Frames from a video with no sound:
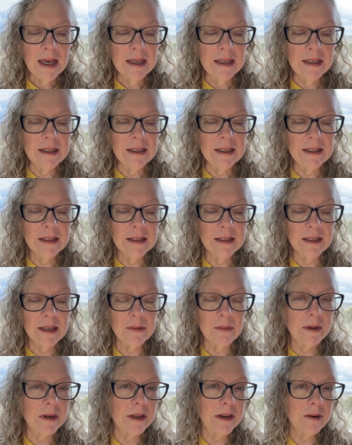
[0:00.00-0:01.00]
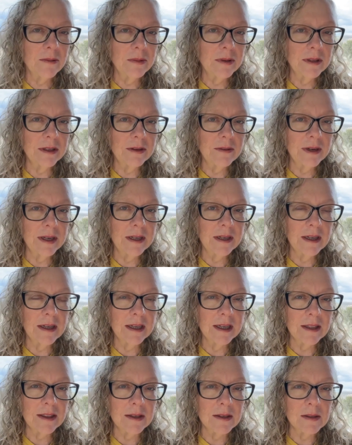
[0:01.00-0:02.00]
I went on a really great
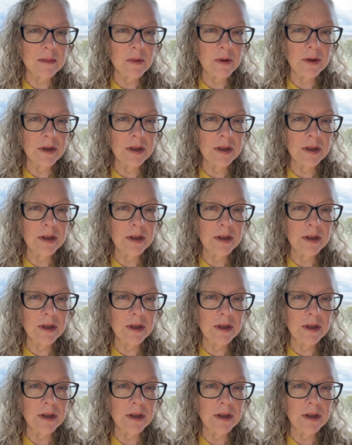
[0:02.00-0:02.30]
hike this